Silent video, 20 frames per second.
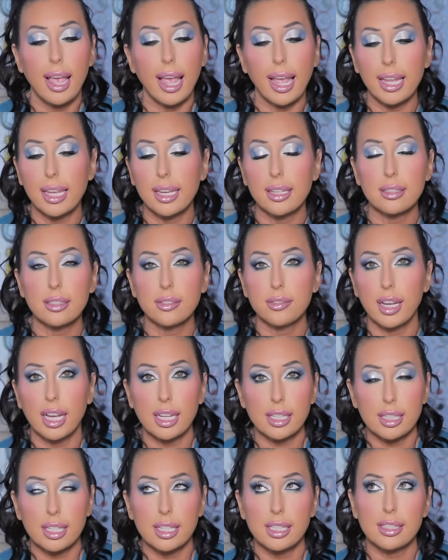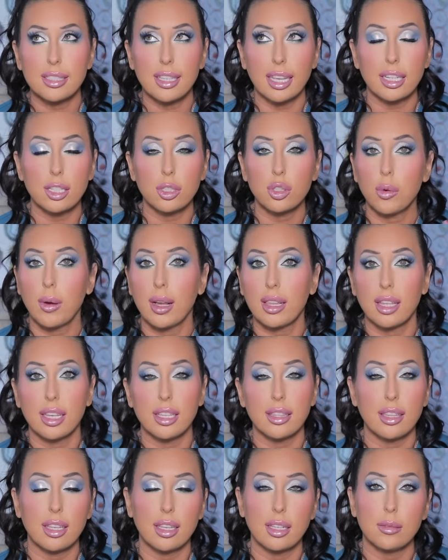And the fact that it's like
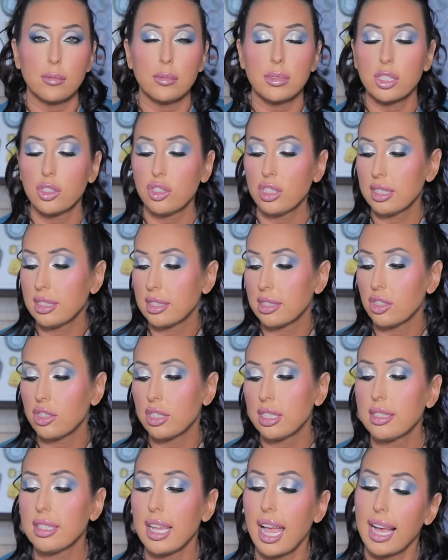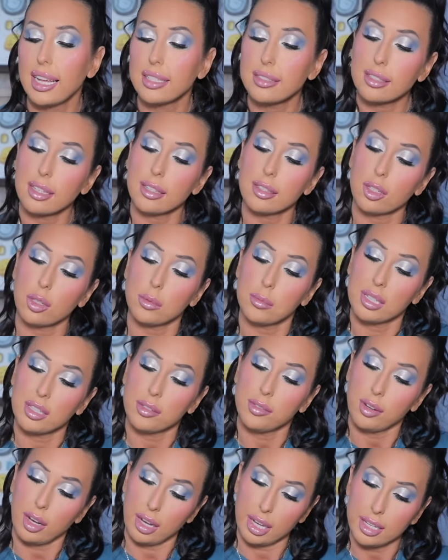Twilight themed just adds a little bit
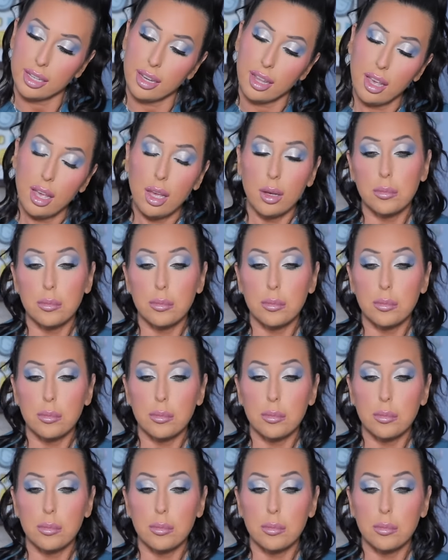of fun.